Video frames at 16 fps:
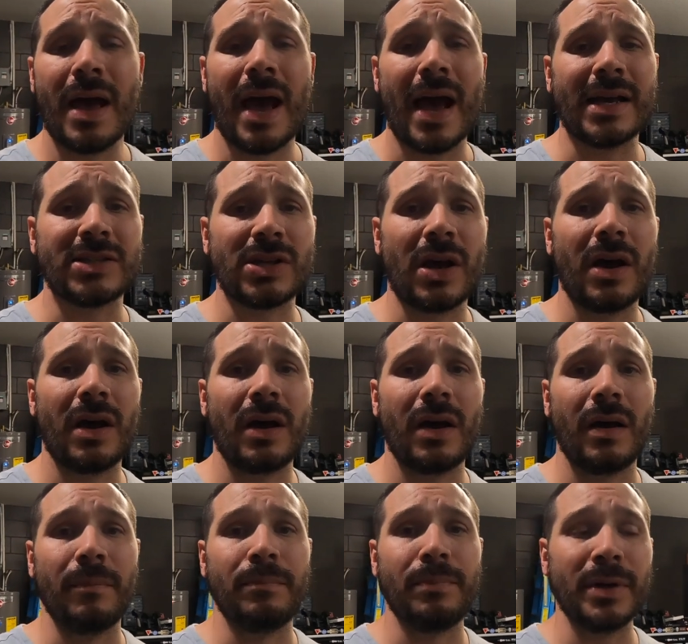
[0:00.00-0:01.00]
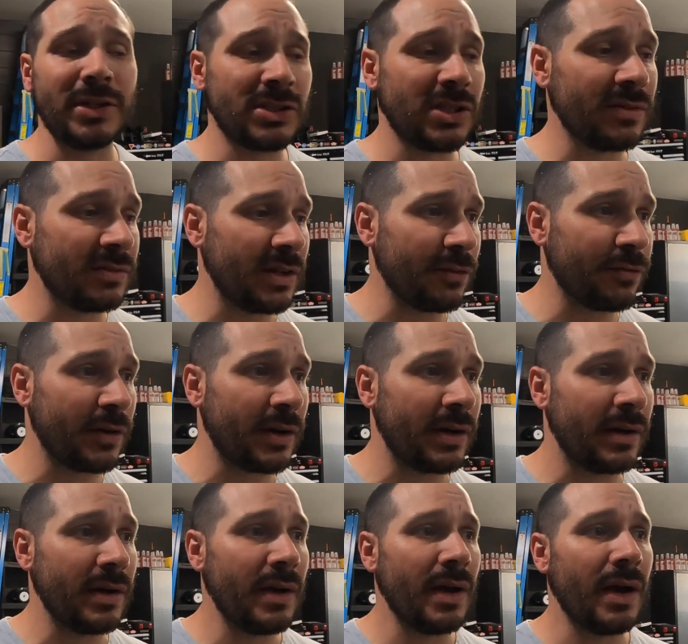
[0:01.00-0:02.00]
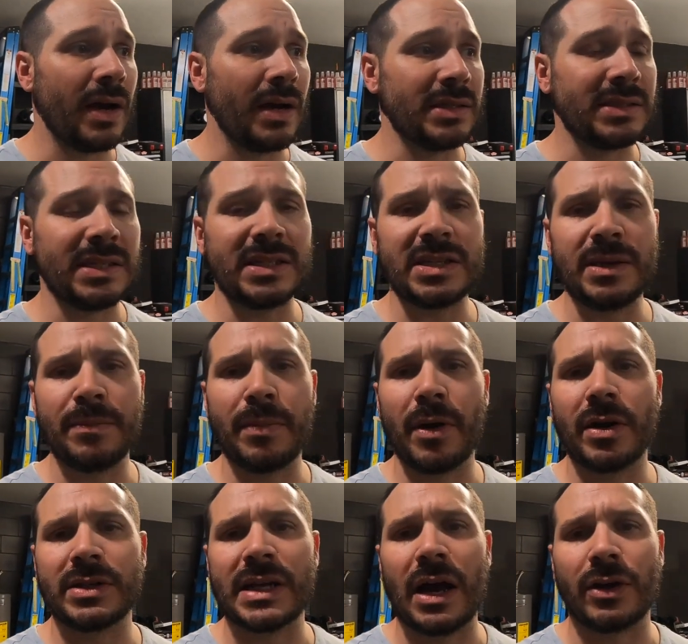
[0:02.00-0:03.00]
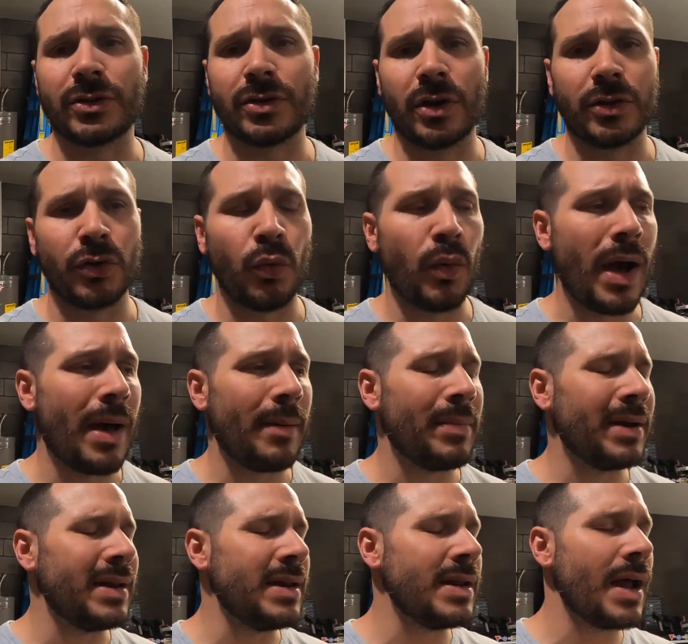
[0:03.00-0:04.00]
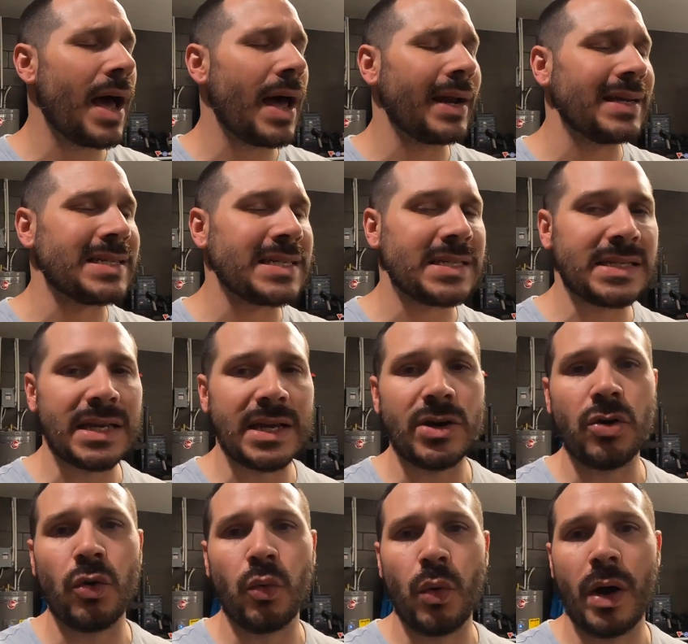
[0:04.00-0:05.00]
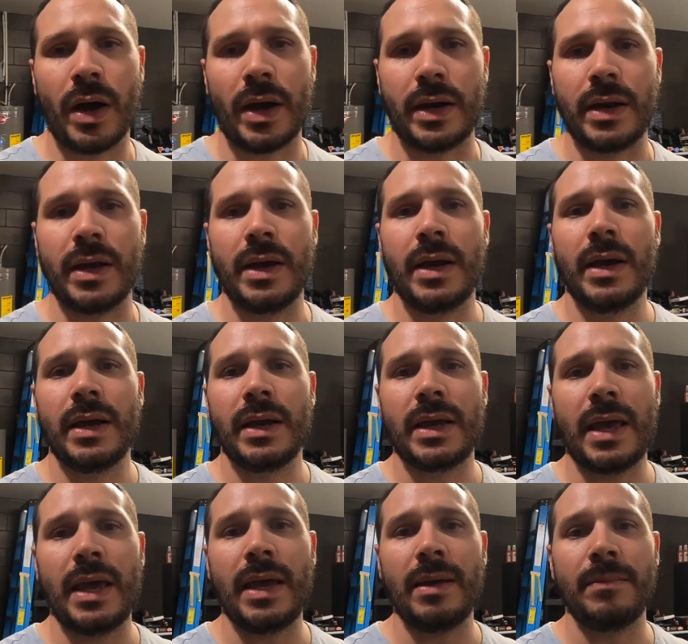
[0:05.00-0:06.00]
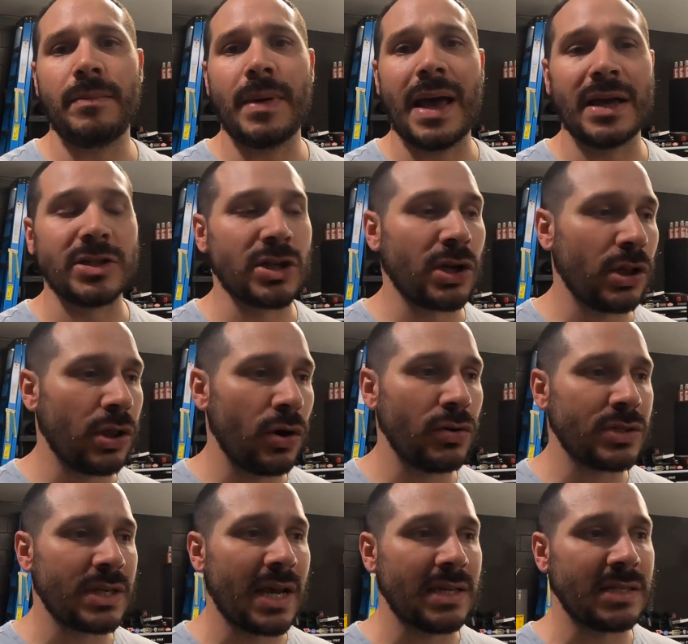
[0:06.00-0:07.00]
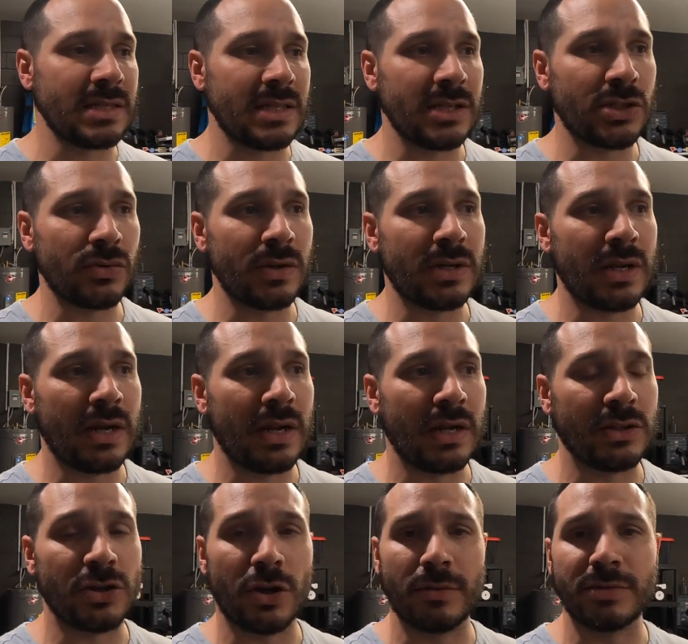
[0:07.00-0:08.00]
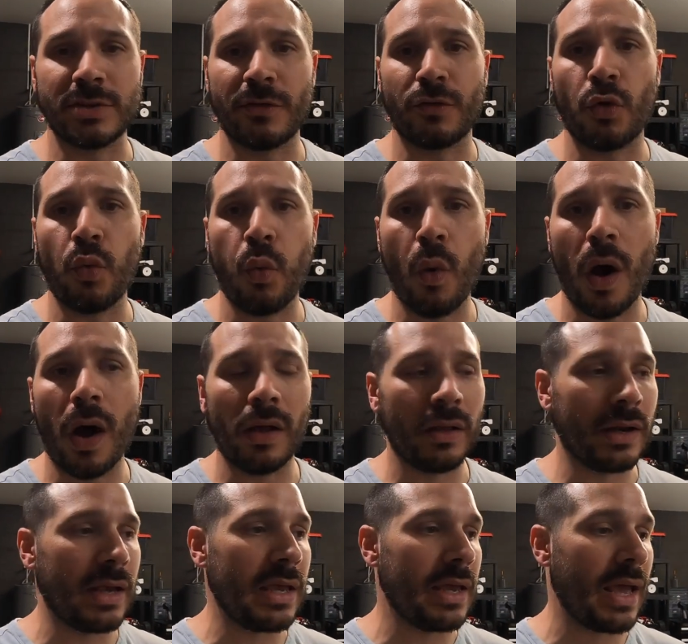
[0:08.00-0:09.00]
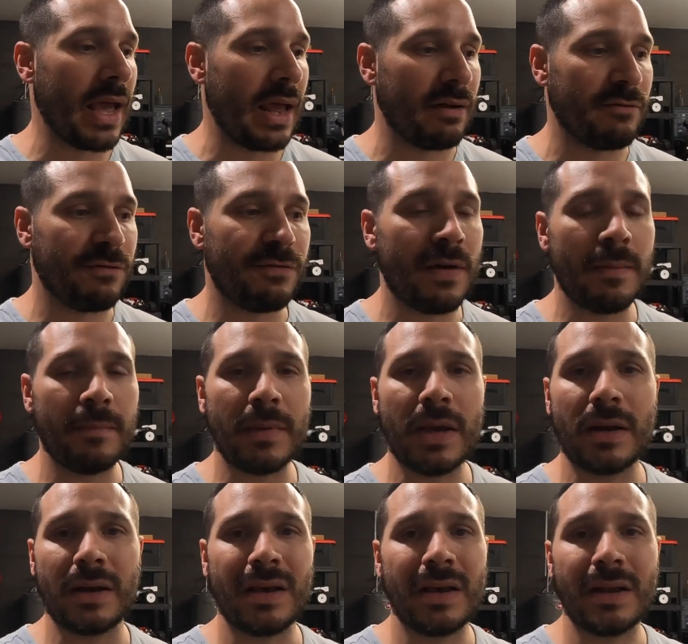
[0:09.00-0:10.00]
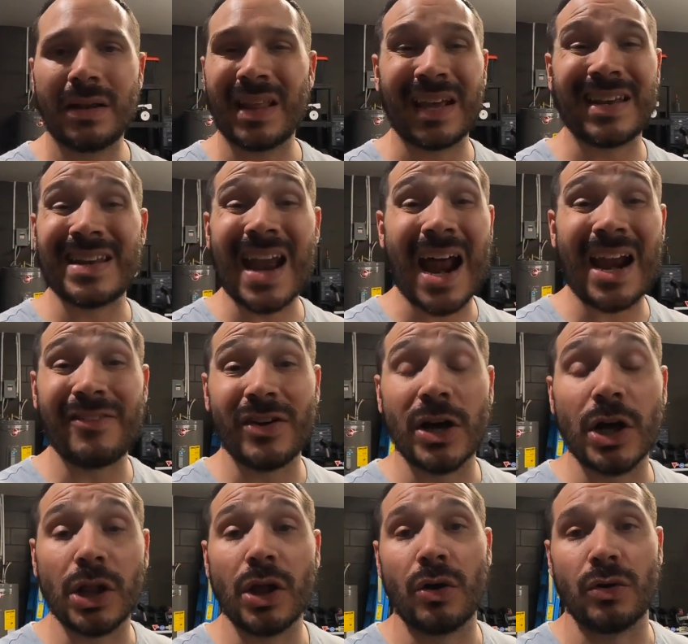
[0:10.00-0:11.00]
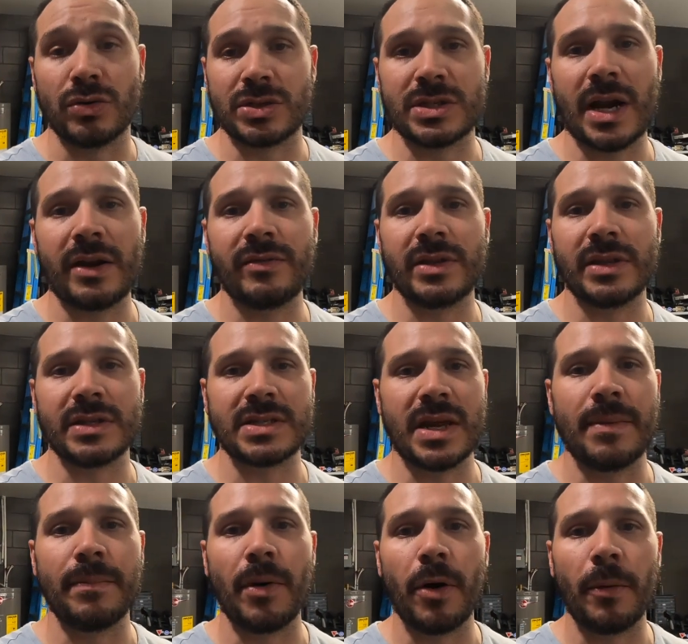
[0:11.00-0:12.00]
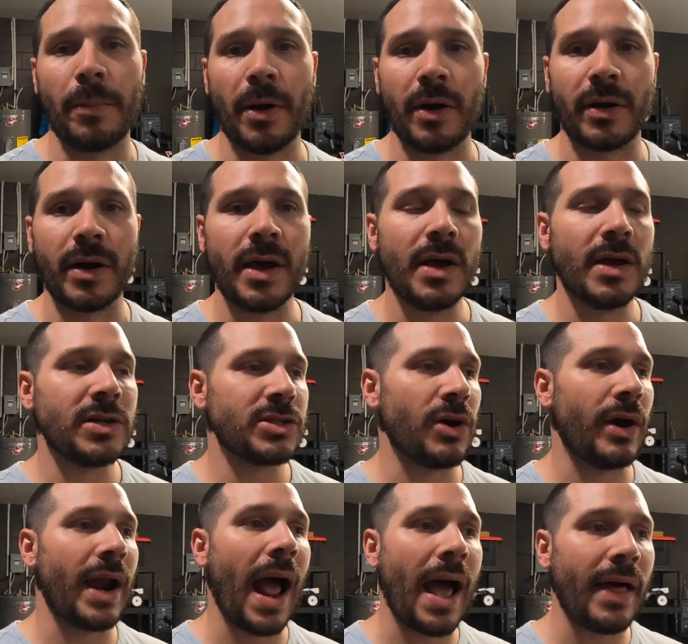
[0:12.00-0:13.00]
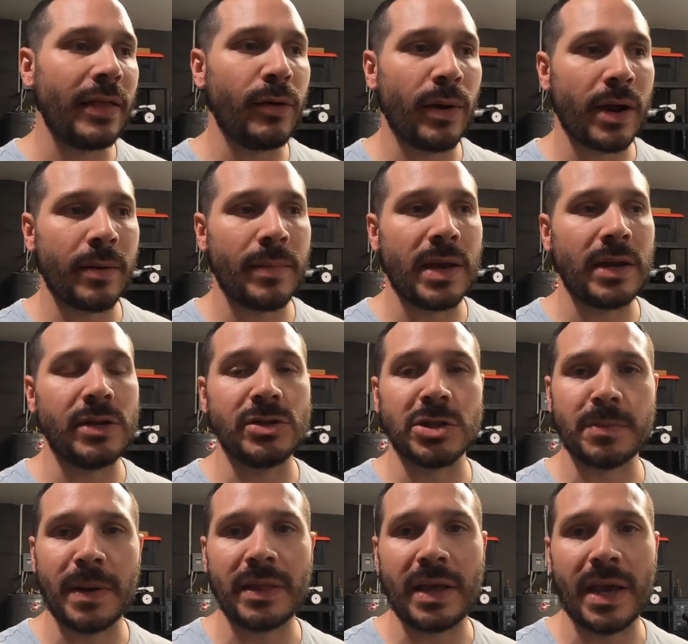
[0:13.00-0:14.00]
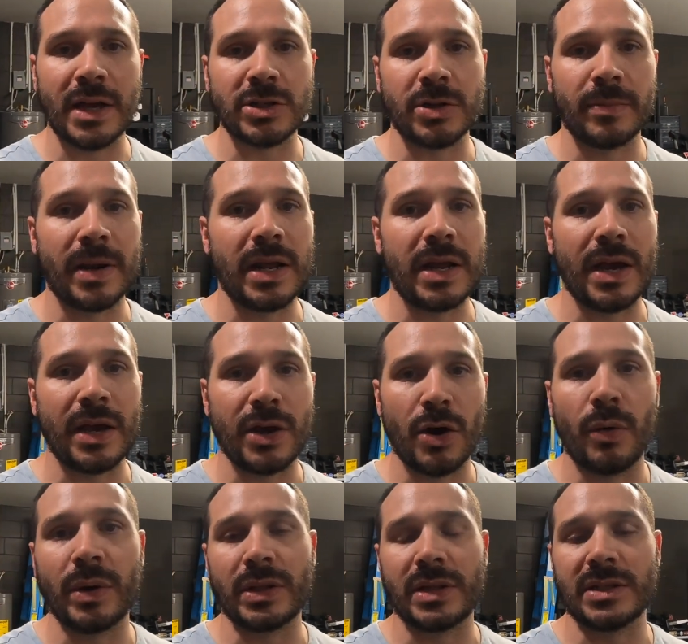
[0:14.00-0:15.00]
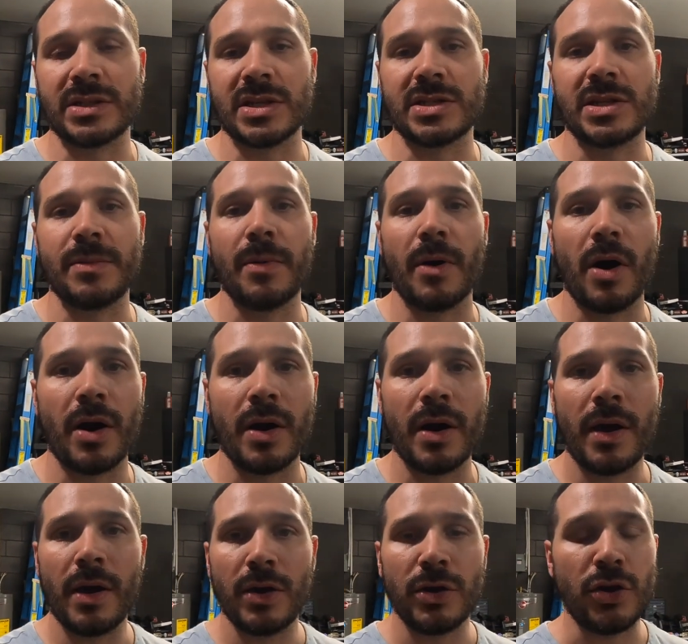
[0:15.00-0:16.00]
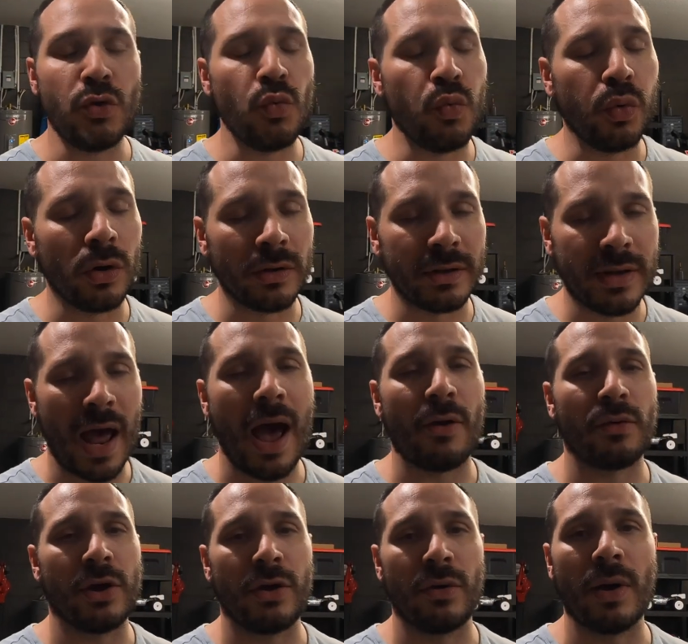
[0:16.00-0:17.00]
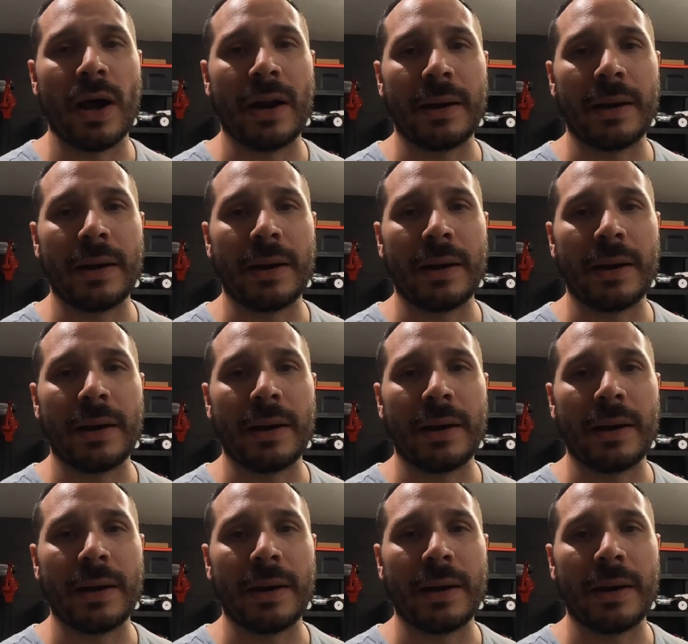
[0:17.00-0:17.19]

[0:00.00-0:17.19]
I saw a bunch of different Sissy bars out there on the web. Not a single one came as close as this one did in terms of quality and fitment. Like, not even close, not even in the same ballpark. So I'd highly recommend you spend the extra money and go with the Sissy bar. You will not regret